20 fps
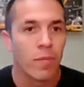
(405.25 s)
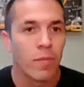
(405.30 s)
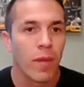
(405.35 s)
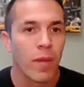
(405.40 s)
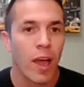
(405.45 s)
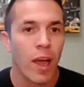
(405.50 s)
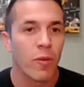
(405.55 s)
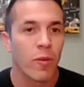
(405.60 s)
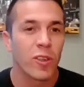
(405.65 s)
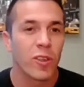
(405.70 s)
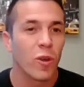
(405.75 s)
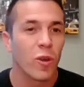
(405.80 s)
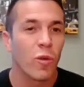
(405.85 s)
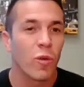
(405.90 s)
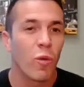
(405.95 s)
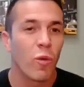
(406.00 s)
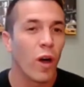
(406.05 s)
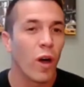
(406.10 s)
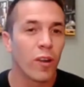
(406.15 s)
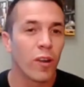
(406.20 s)
Yeah. I would do
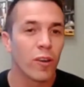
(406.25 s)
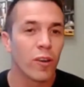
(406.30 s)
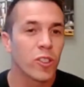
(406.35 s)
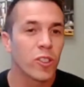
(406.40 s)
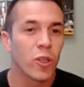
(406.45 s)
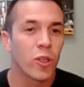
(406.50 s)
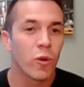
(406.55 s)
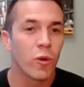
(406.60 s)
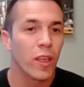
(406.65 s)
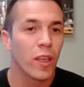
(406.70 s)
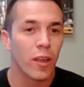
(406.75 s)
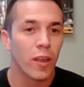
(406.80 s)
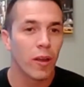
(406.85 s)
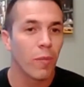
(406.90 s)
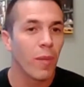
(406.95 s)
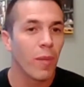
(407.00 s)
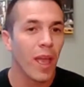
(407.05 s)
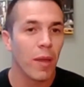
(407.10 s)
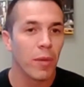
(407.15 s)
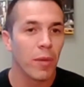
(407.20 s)
1 or 2 a
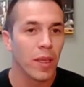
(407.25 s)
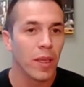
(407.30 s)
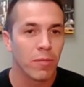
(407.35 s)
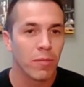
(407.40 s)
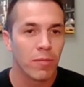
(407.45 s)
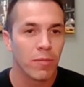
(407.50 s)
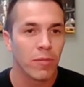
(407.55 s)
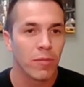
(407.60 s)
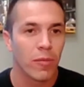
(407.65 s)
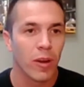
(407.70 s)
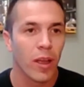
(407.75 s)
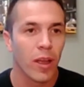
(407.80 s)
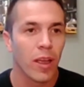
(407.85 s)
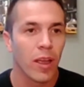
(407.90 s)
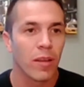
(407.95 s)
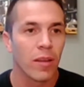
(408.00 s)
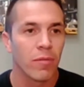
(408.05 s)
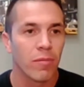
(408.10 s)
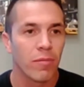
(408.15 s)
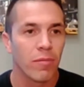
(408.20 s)
year, maybe,
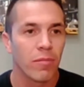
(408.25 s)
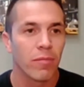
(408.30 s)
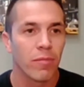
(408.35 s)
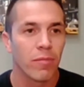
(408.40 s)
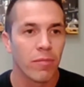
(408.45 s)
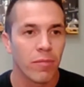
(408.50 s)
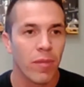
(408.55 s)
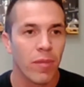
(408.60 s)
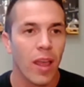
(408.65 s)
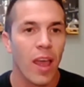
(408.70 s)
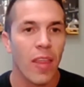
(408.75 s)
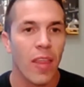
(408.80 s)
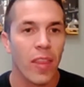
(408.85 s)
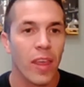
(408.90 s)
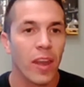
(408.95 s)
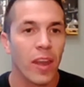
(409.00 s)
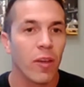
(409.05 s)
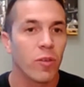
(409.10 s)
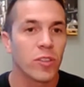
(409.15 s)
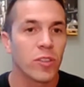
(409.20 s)
right? And
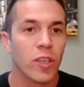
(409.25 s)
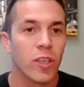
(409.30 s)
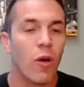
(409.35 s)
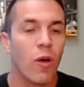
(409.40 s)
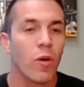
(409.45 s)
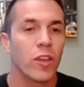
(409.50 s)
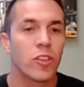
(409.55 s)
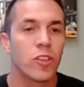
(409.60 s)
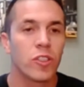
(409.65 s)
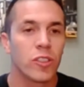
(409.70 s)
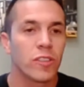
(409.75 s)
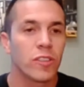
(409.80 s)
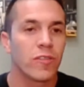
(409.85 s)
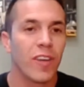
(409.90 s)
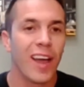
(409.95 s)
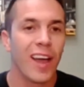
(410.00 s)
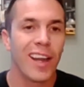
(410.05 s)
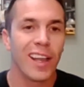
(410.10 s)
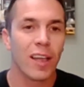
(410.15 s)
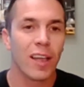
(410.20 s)
then it was always just
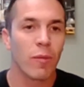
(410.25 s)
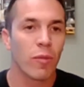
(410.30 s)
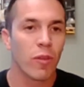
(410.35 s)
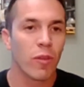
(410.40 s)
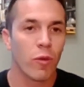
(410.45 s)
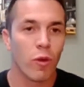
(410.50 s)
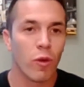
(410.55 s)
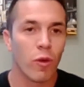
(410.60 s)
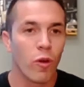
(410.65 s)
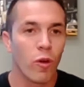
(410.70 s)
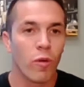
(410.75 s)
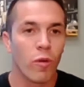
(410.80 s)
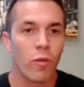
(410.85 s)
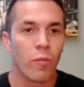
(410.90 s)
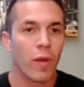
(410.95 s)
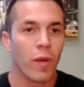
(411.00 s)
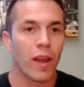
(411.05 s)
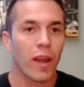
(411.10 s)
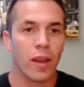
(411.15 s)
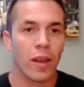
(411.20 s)
finding them through
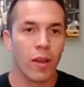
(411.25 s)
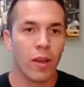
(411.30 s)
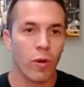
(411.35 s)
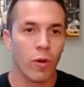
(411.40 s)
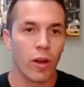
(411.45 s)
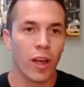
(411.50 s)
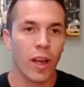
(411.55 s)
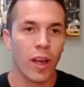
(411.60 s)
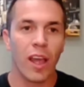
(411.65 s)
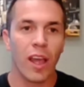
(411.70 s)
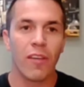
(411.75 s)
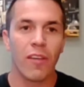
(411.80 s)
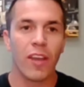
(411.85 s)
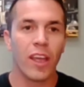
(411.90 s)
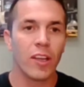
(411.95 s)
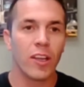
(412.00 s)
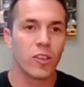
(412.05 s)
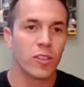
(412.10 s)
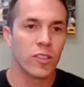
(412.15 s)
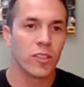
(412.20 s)
my network. I have
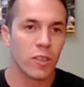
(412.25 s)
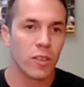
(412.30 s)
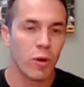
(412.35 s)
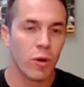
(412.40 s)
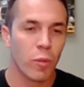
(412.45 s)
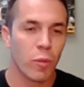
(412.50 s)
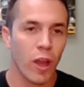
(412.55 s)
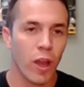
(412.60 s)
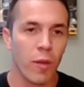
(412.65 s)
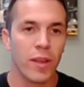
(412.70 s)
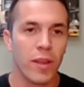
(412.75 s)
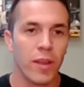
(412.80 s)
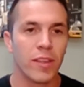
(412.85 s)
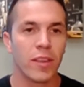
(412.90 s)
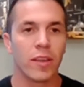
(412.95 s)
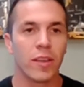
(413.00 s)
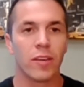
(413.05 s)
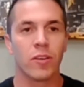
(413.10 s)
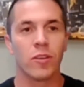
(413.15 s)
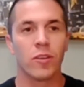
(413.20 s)
agents that would bring me
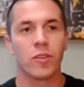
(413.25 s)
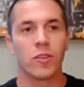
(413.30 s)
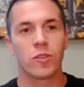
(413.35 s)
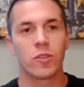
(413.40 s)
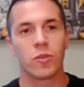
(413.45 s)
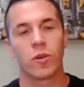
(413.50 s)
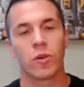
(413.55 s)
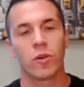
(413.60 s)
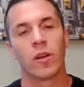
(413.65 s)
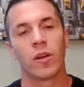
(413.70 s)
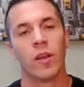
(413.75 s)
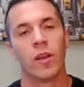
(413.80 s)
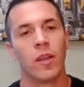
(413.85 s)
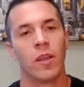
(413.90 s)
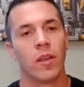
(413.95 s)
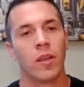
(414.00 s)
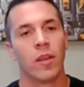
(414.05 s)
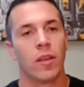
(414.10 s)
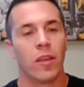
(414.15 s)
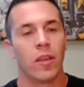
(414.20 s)
deals, or,
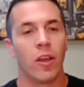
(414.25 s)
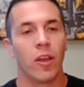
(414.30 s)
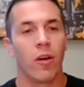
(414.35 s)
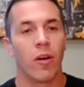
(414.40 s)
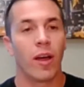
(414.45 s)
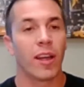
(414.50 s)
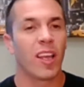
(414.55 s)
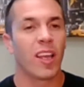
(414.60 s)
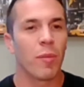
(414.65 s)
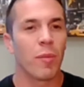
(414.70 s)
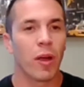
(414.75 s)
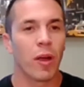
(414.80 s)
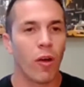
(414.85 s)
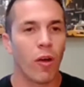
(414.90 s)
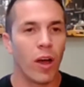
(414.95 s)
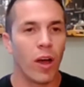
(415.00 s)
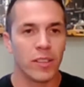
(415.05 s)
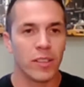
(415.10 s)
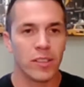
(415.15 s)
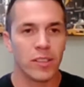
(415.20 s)
you know, I'd come
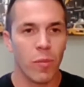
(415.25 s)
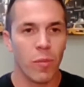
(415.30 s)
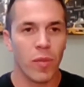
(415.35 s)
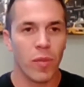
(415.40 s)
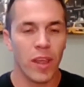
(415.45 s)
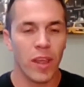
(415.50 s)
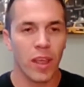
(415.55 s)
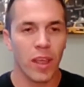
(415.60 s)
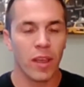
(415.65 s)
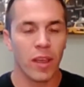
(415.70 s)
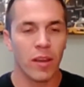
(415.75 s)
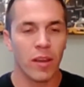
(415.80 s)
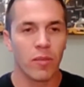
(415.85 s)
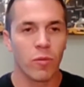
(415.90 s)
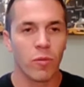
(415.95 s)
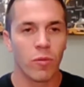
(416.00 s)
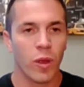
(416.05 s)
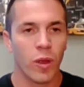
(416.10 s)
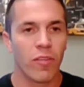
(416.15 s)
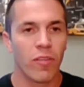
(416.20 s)
across something
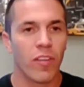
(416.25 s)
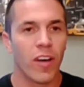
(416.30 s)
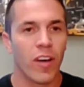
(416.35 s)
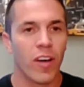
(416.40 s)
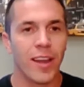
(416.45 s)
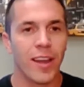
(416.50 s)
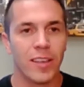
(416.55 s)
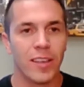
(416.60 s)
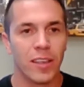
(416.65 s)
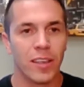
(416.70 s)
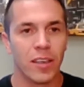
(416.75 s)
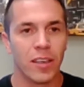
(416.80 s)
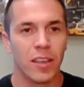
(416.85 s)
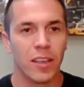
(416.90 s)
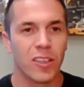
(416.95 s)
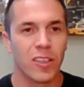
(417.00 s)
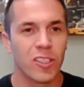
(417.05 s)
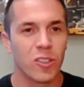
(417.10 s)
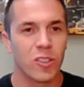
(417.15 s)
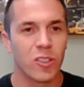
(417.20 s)
and we'd find a
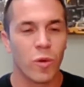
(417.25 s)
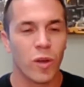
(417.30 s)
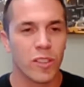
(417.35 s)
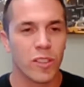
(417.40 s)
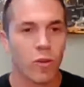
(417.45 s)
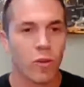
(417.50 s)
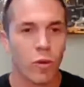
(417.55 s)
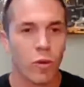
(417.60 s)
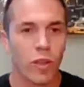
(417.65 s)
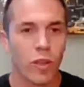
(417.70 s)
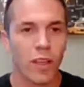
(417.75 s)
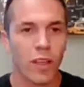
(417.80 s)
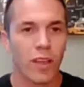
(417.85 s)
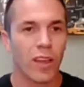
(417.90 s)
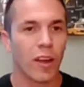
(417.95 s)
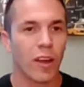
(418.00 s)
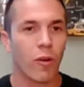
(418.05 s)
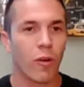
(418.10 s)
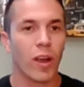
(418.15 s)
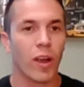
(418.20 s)
deal. It just wasn't really
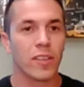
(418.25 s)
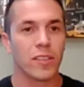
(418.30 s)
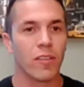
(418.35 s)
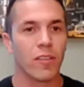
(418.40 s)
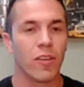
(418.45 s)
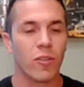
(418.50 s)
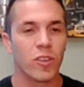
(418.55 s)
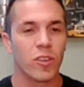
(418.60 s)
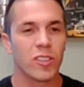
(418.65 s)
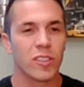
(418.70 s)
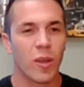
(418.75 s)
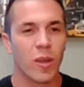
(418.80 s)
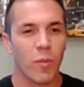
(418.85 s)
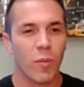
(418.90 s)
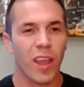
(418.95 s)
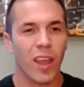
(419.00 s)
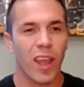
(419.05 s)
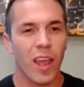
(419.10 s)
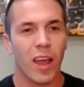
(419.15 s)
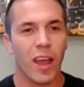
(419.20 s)
aggressive. It was just
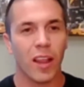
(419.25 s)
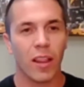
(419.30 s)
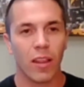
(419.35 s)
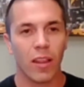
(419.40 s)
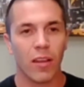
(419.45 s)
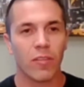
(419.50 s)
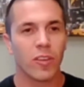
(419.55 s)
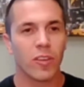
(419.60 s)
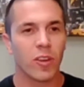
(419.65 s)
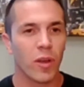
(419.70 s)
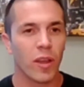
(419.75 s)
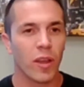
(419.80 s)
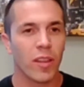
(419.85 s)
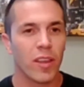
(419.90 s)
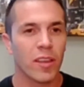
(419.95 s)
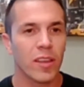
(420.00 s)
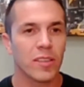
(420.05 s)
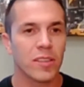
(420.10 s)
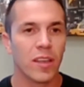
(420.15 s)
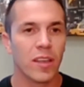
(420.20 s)
something, hey, I love doing
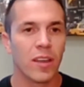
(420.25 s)
this.